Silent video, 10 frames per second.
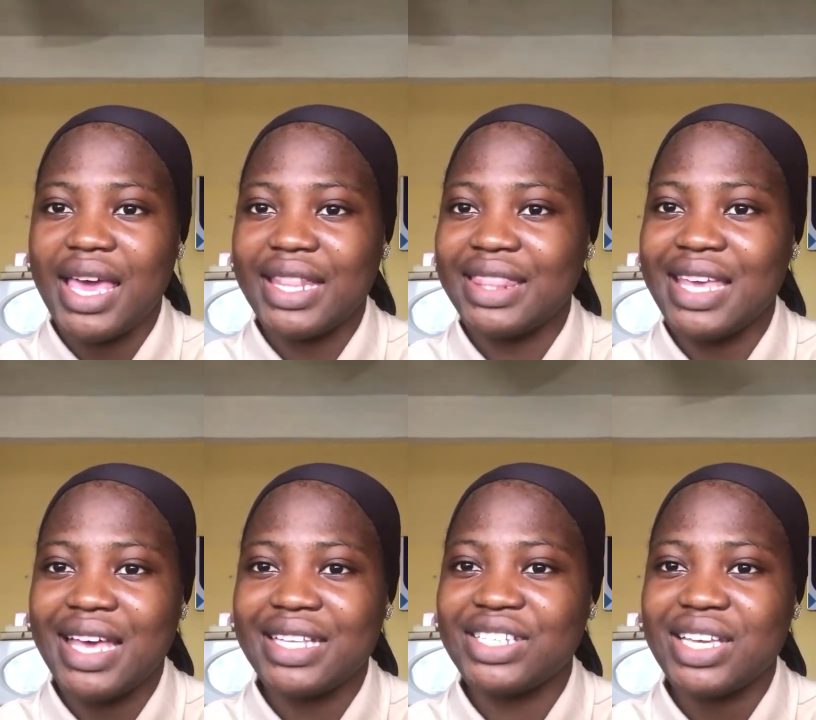
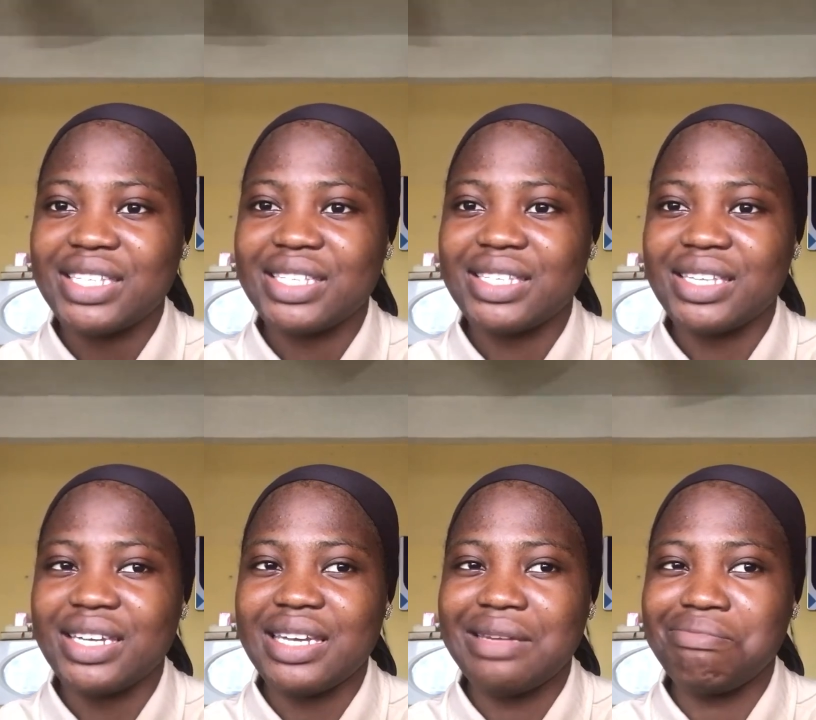there just
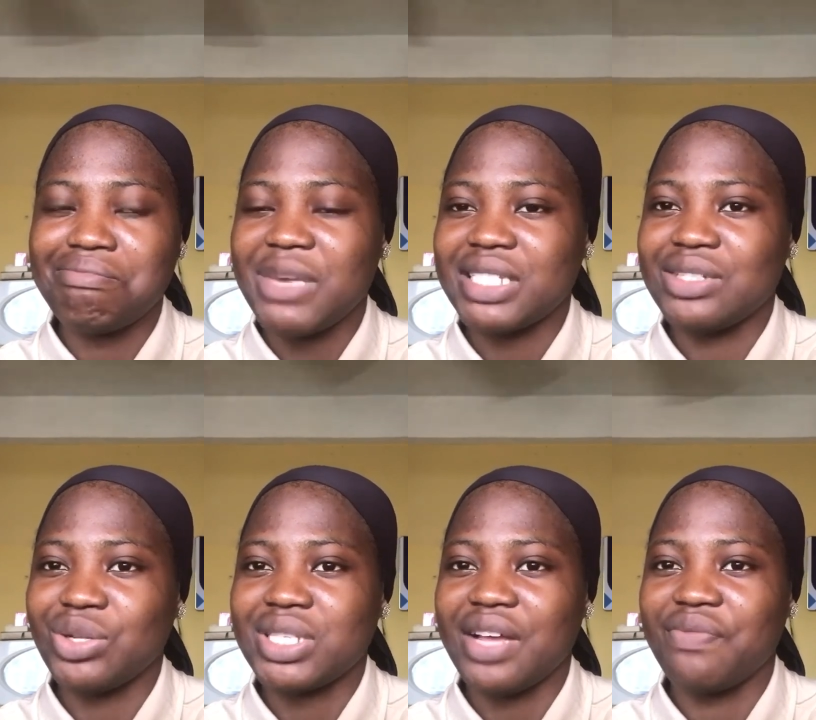must
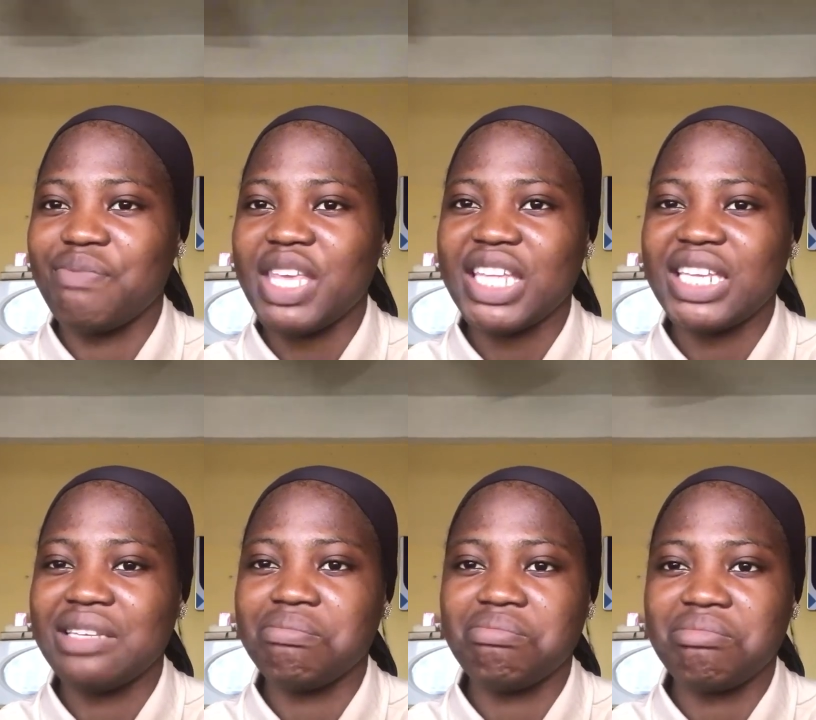not have
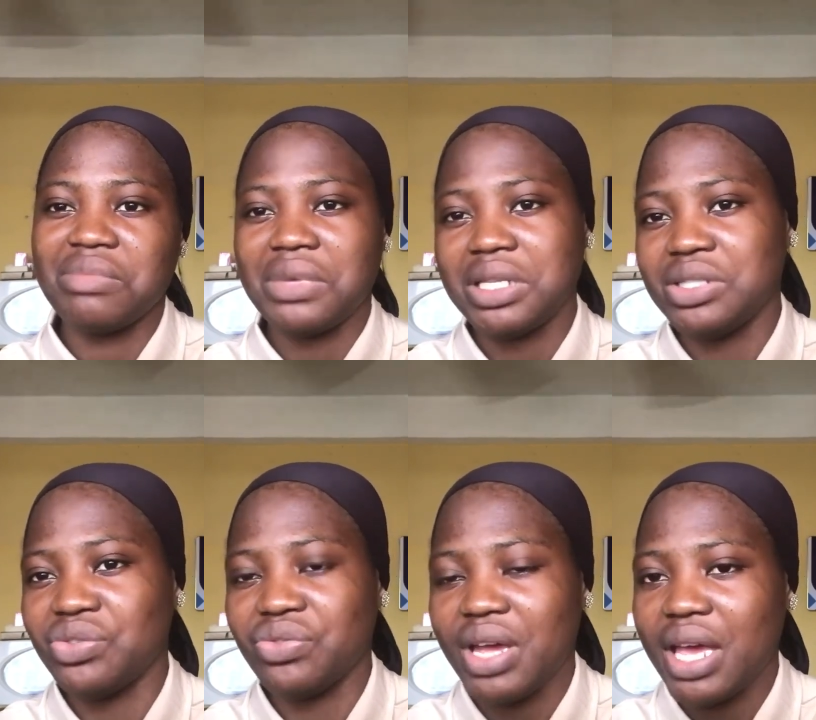been
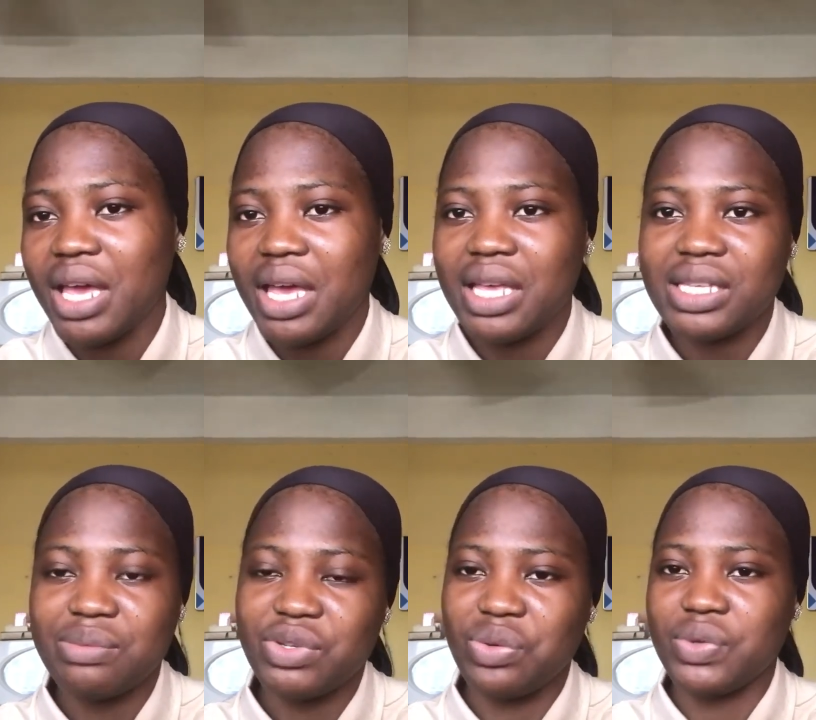
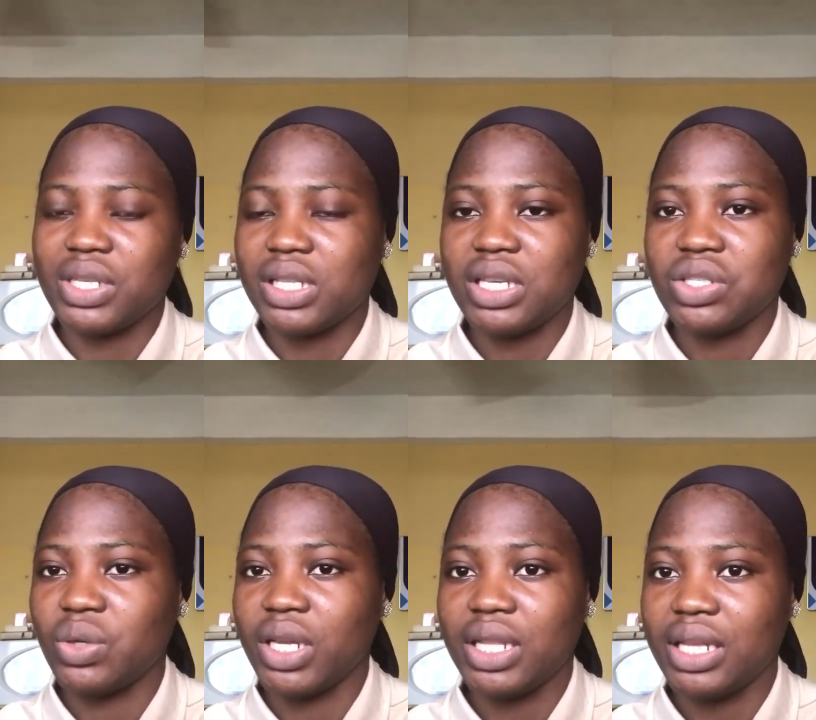duress,
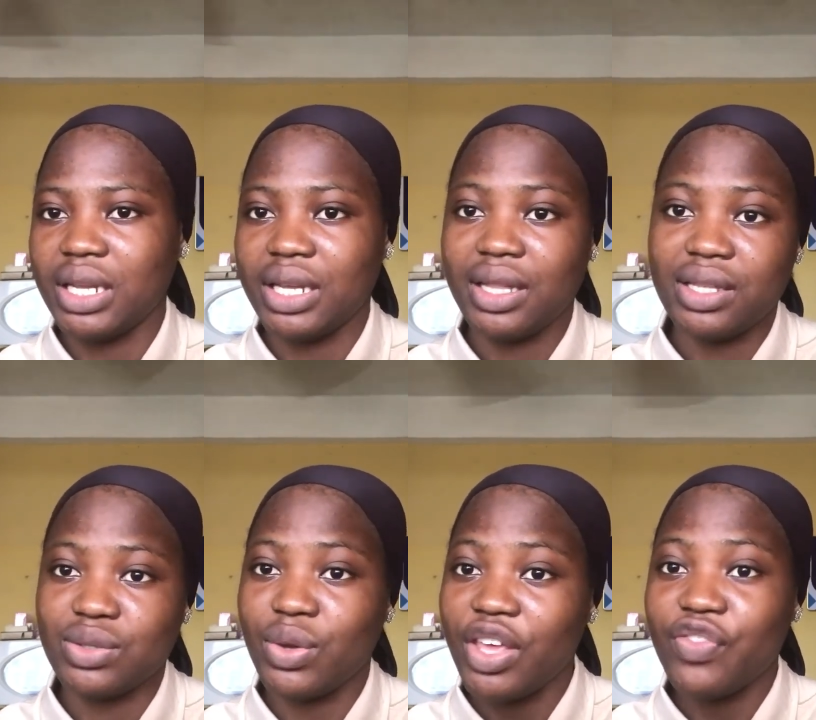misrepresentation, or anything like
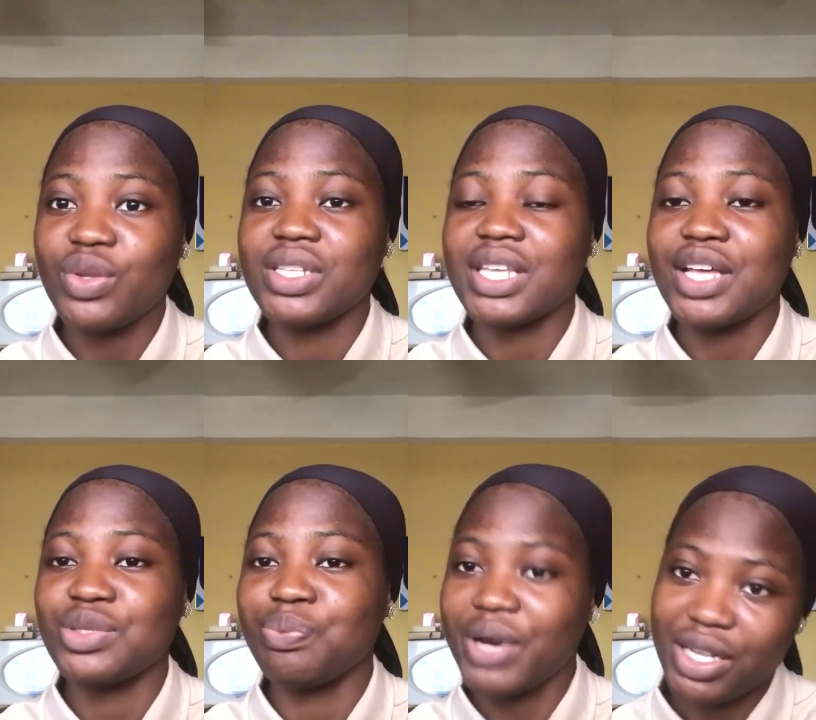that. So if you decide
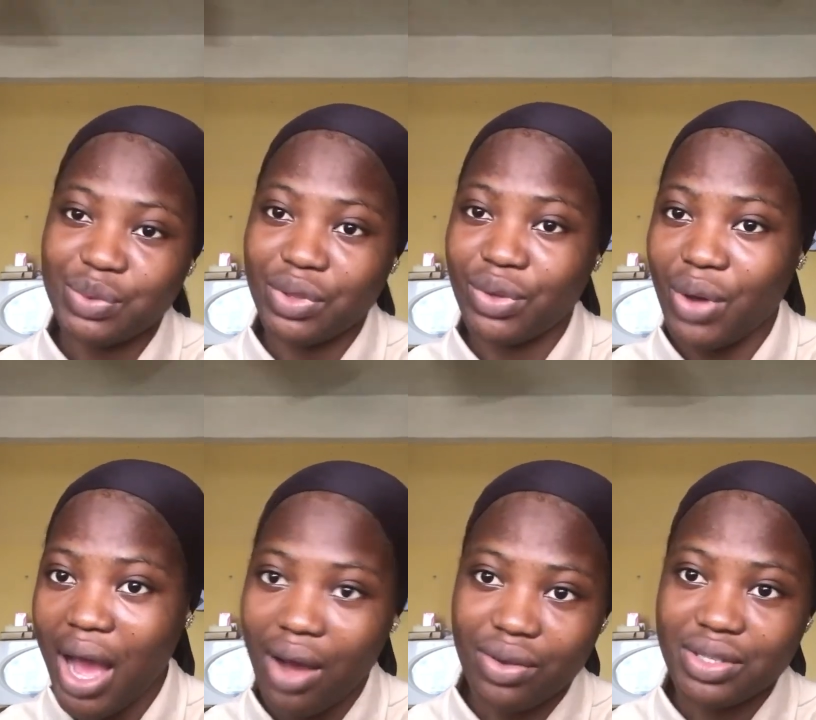to part with your
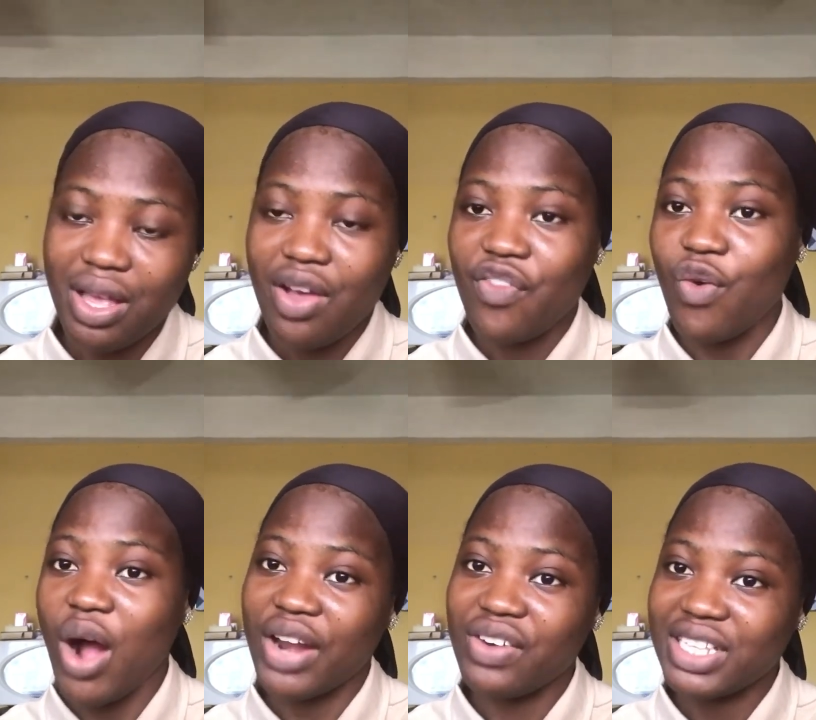house for
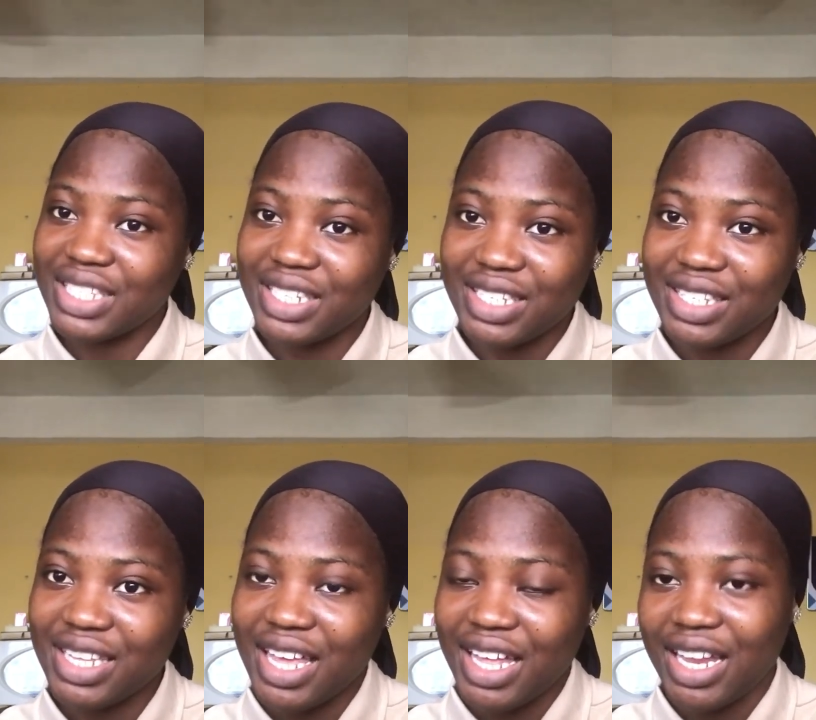100
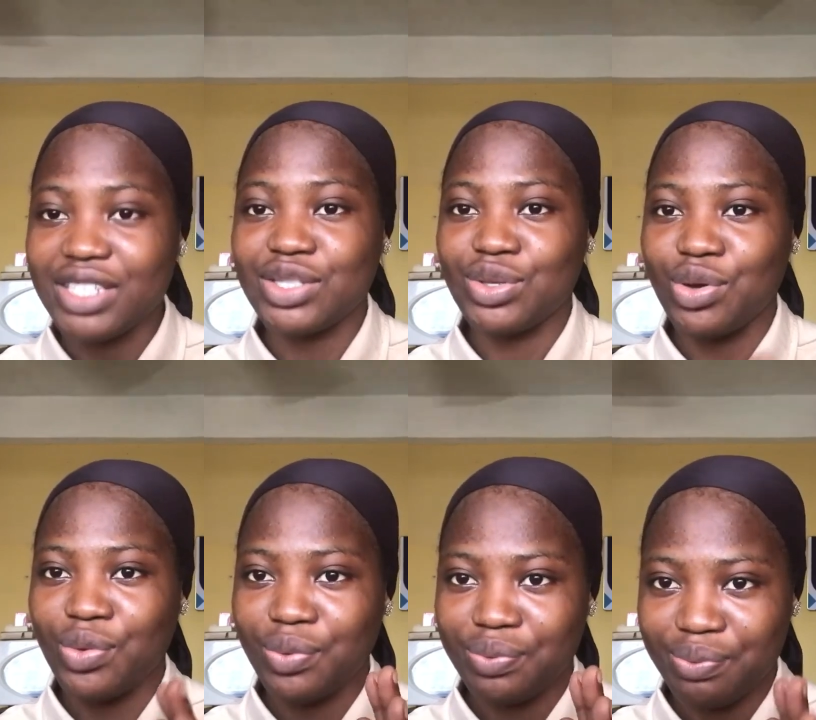cedis, that is
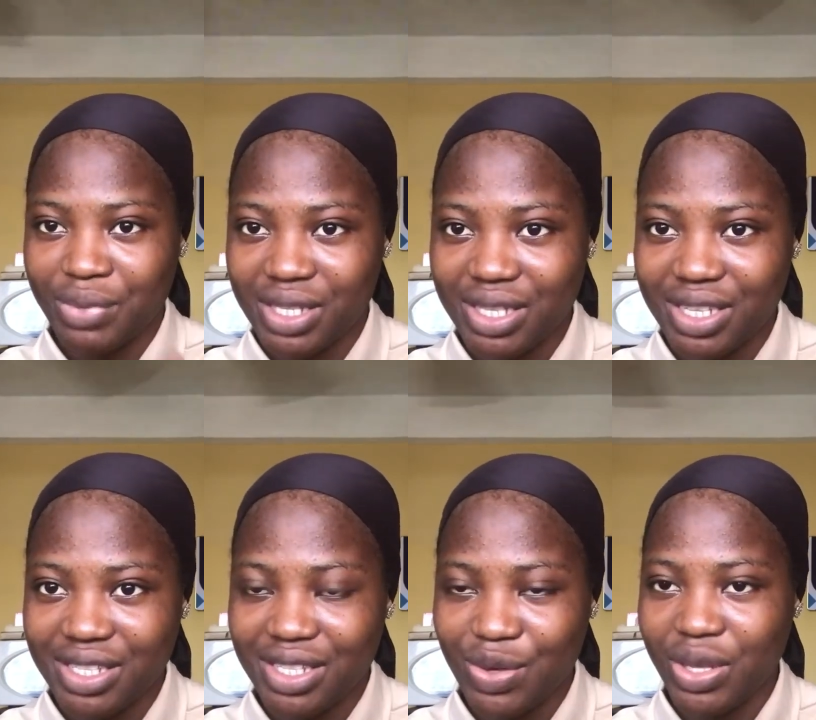your business.